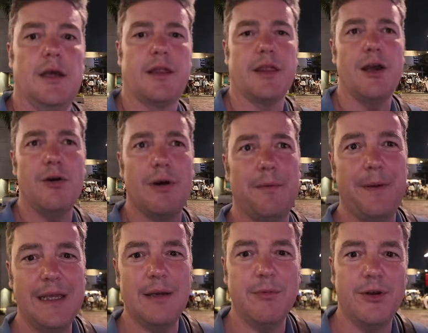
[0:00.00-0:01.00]
So I
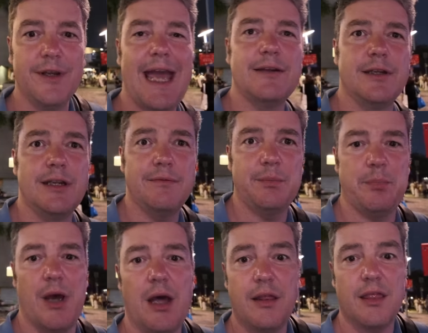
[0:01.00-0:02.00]
think I'm going to get on another
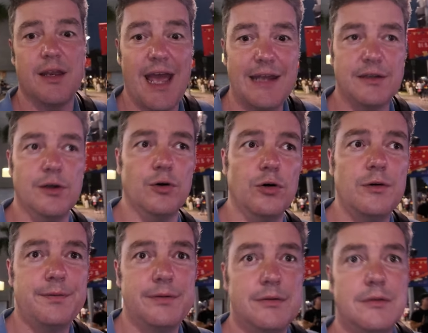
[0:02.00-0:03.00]
bus and head
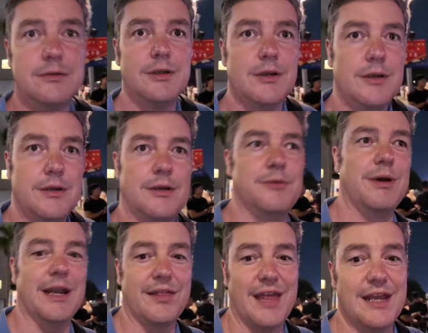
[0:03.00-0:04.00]
north.
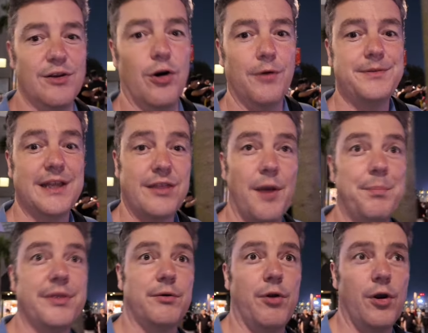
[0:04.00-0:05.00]
When I say north, it's up
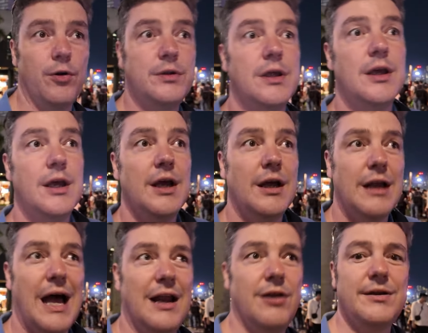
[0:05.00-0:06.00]
the road.
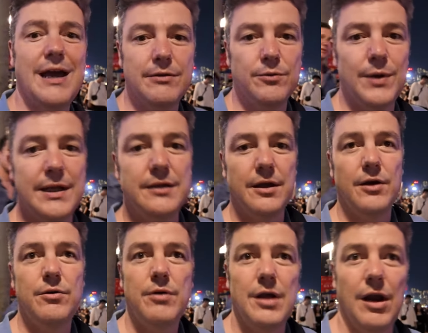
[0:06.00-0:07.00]
I'll look out the
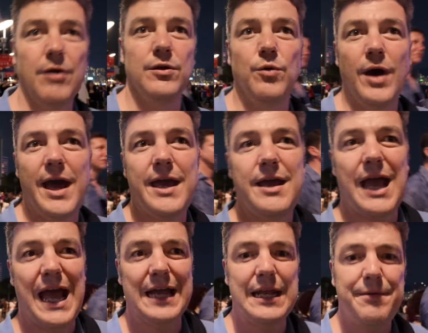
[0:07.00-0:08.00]
window along the way,
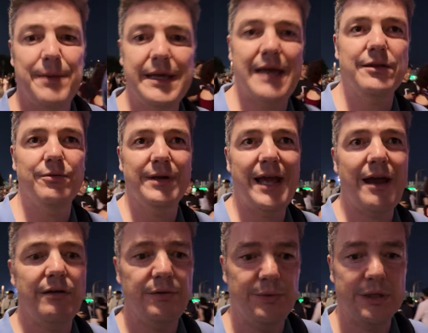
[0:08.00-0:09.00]
and if I get to an
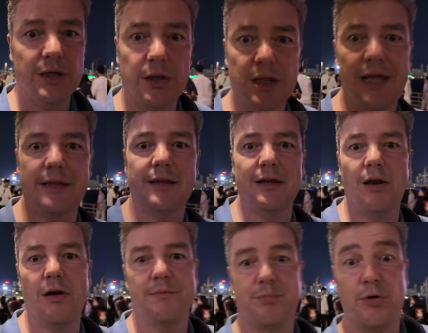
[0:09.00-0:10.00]
area which looks like there's a
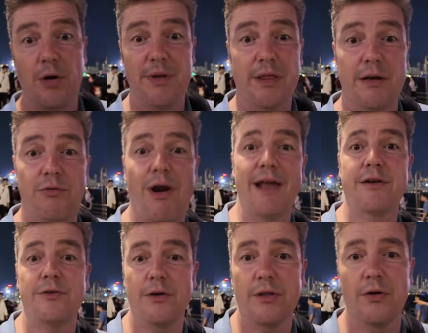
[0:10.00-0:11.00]
lot of promising
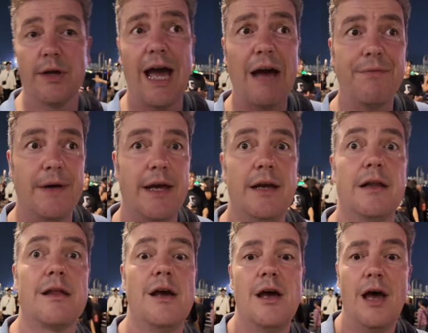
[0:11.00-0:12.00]
restaurants or
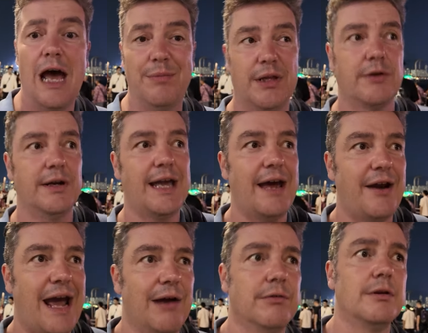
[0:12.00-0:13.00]
cafes, I'm just going to get
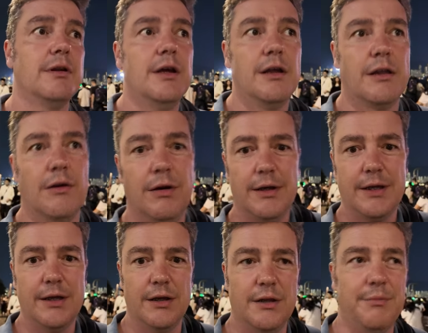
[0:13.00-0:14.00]
out. So
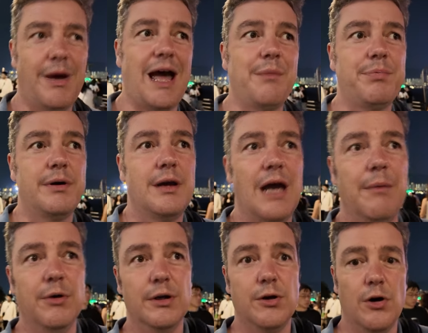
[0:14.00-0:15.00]
looking at the map,
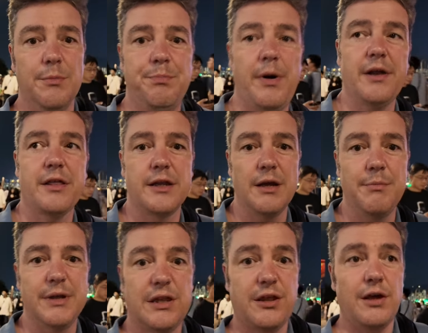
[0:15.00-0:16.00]
I'm going to go on bus
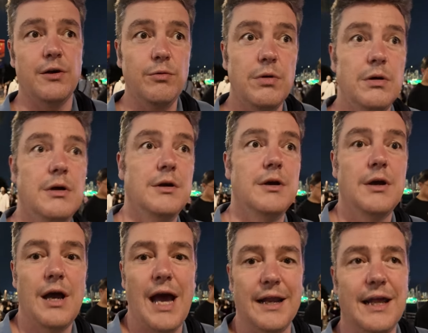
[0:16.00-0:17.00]
number 2.
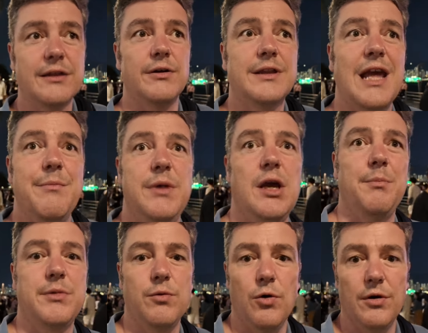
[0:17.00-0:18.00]
And that's going to take me
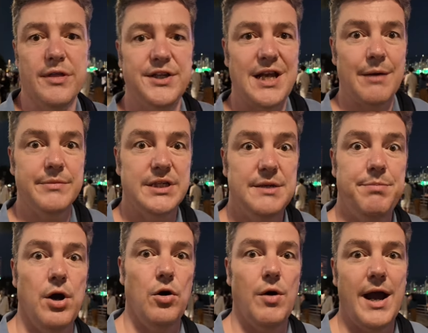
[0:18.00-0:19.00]
up towards the Sham Shui
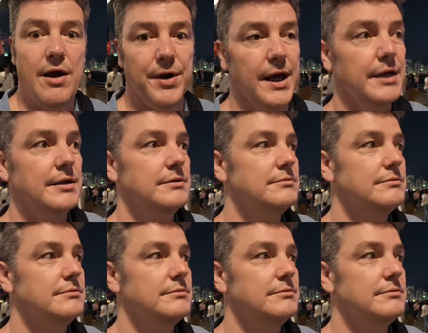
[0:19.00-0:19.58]
Po area.